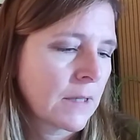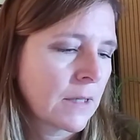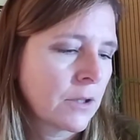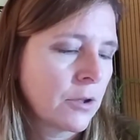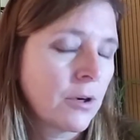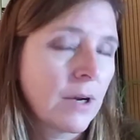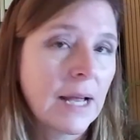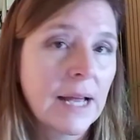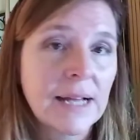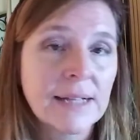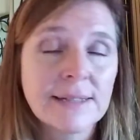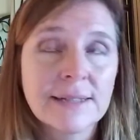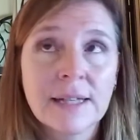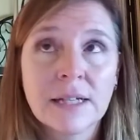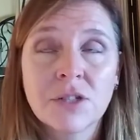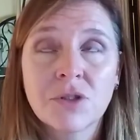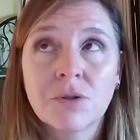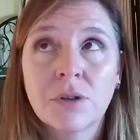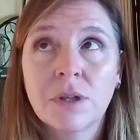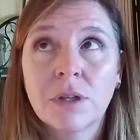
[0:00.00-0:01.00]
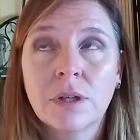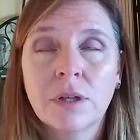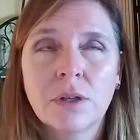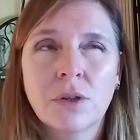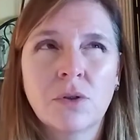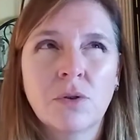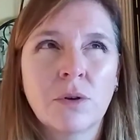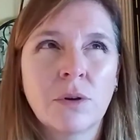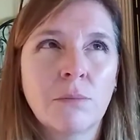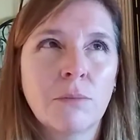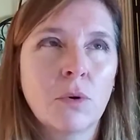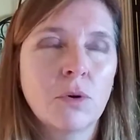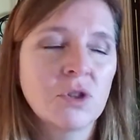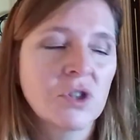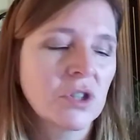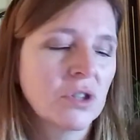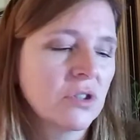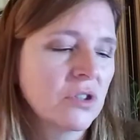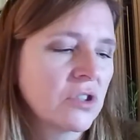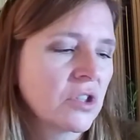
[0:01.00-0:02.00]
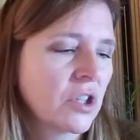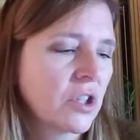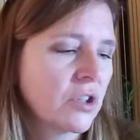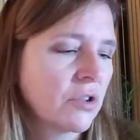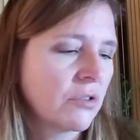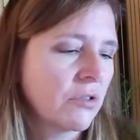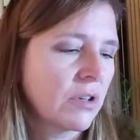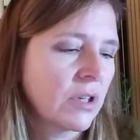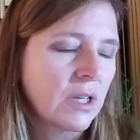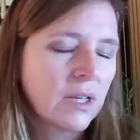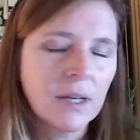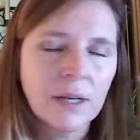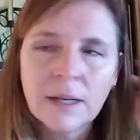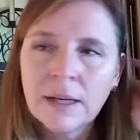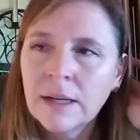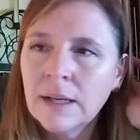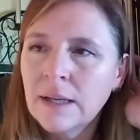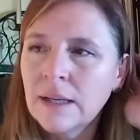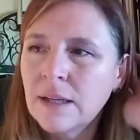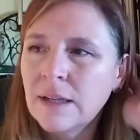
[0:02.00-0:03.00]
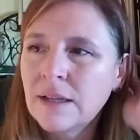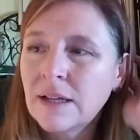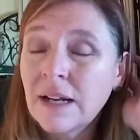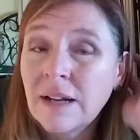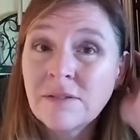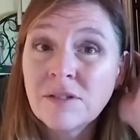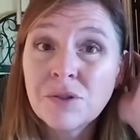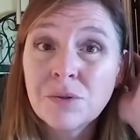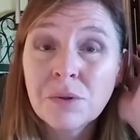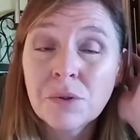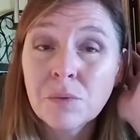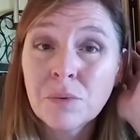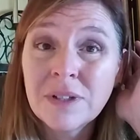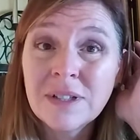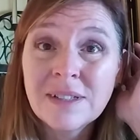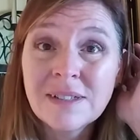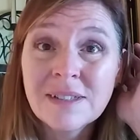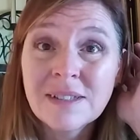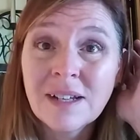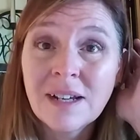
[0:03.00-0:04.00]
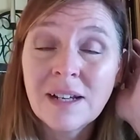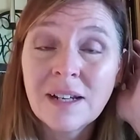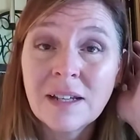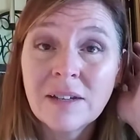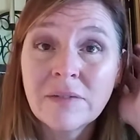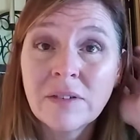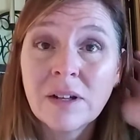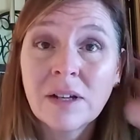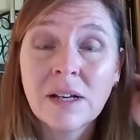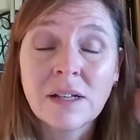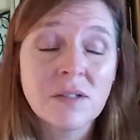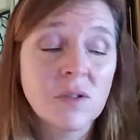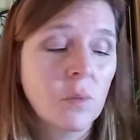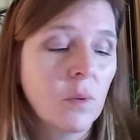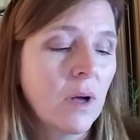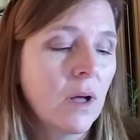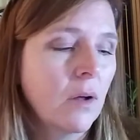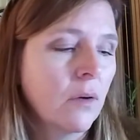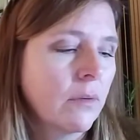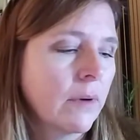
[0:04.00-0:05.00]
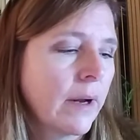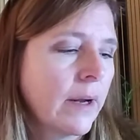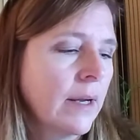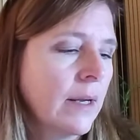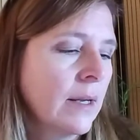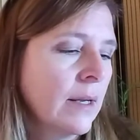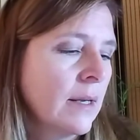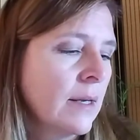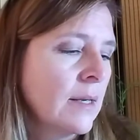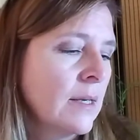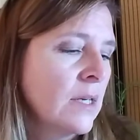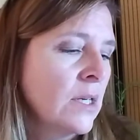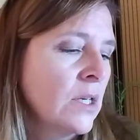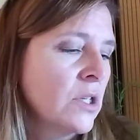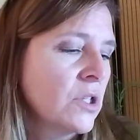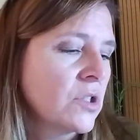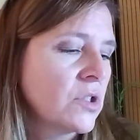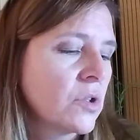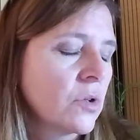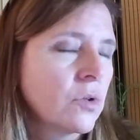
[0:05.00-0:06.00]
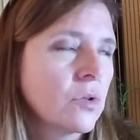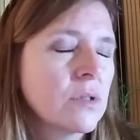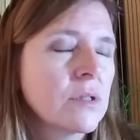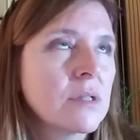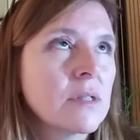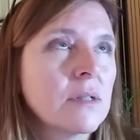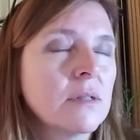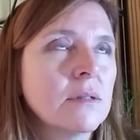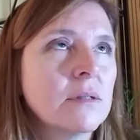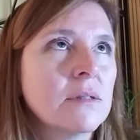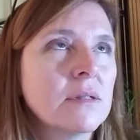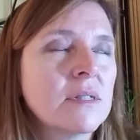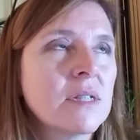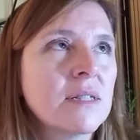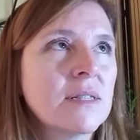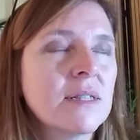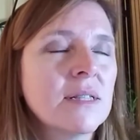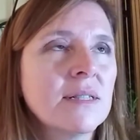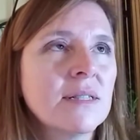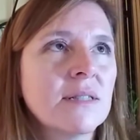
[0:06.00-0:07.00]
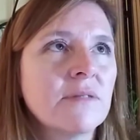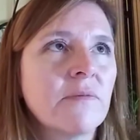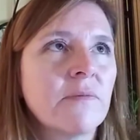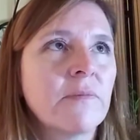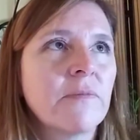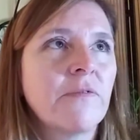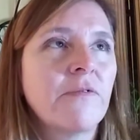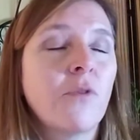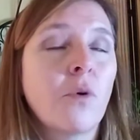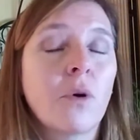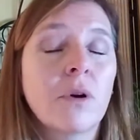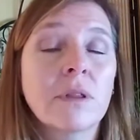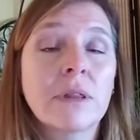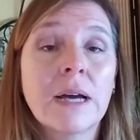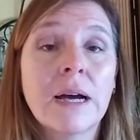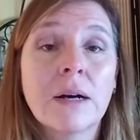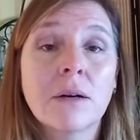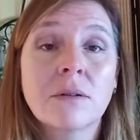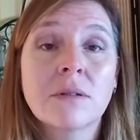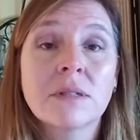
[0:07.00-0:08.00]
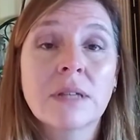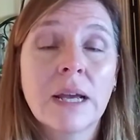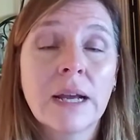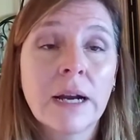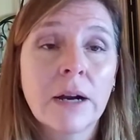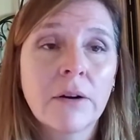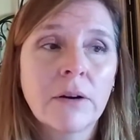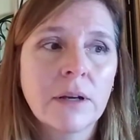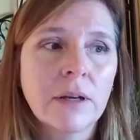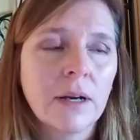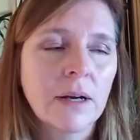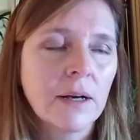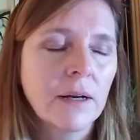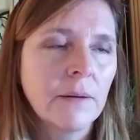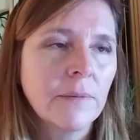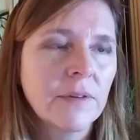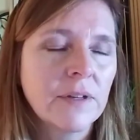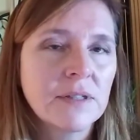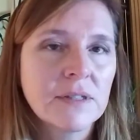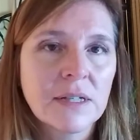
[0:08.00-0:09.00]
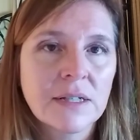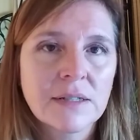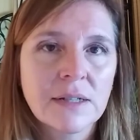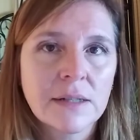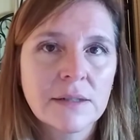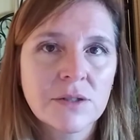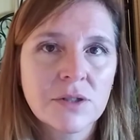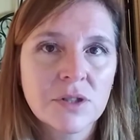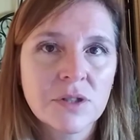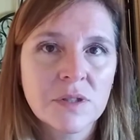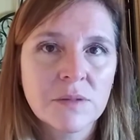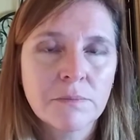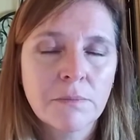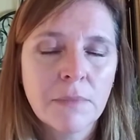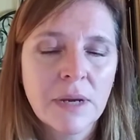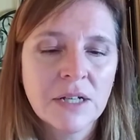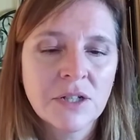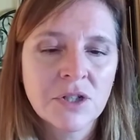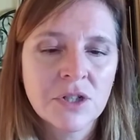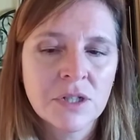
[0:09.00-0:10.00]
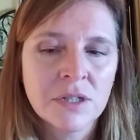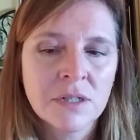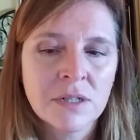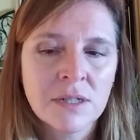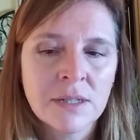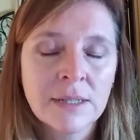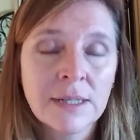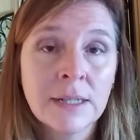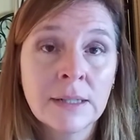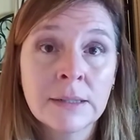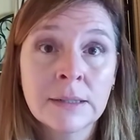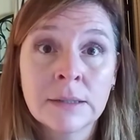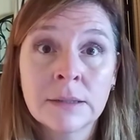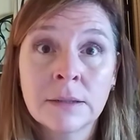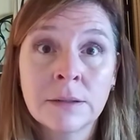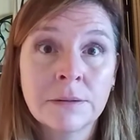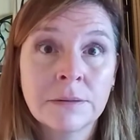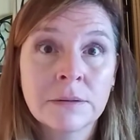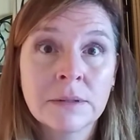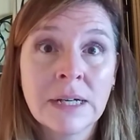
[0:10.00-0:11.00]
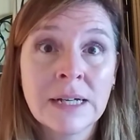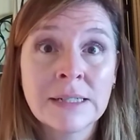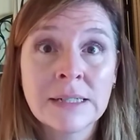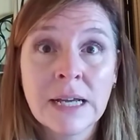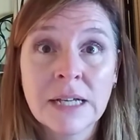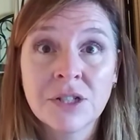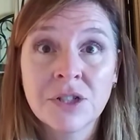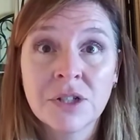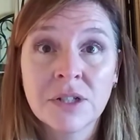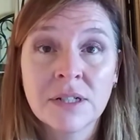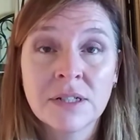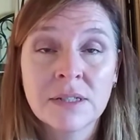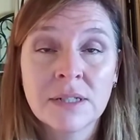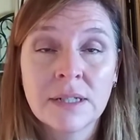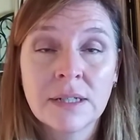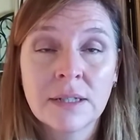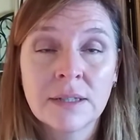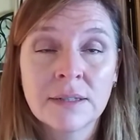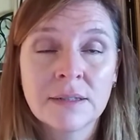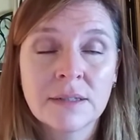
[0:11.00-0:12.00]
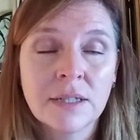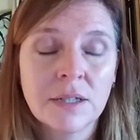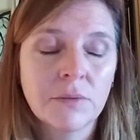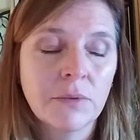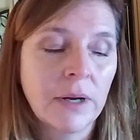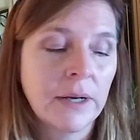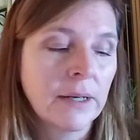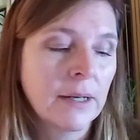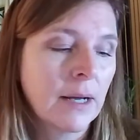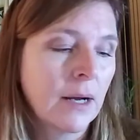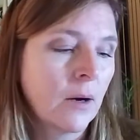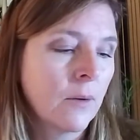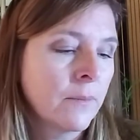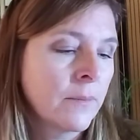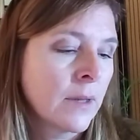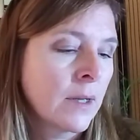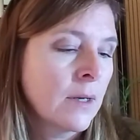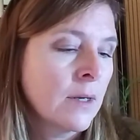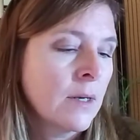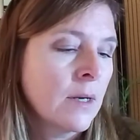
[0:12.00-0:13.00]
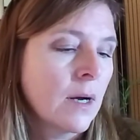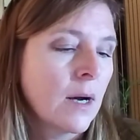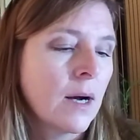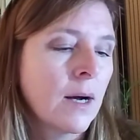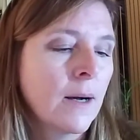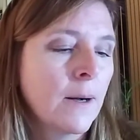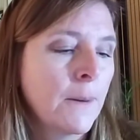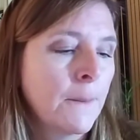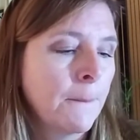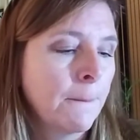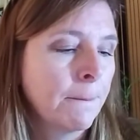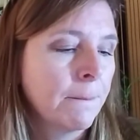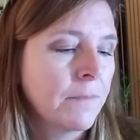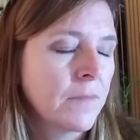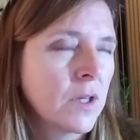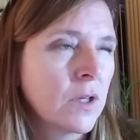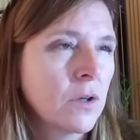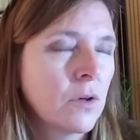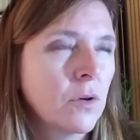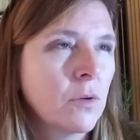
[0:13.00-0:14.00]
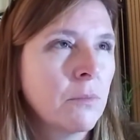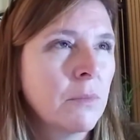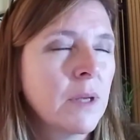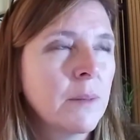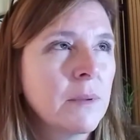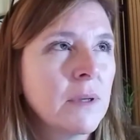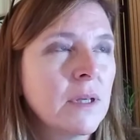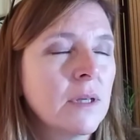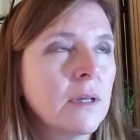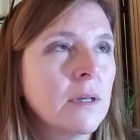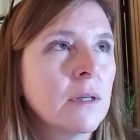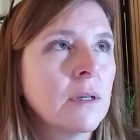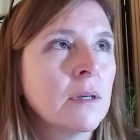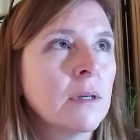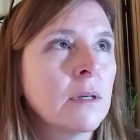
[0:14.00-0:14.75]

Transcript: your ancestry, your emotional security. It can have to do with real estate even as well, right? So, does this fourth house area, these things I just mentioned, need a little attention in TLC right now? Um, you know, maybe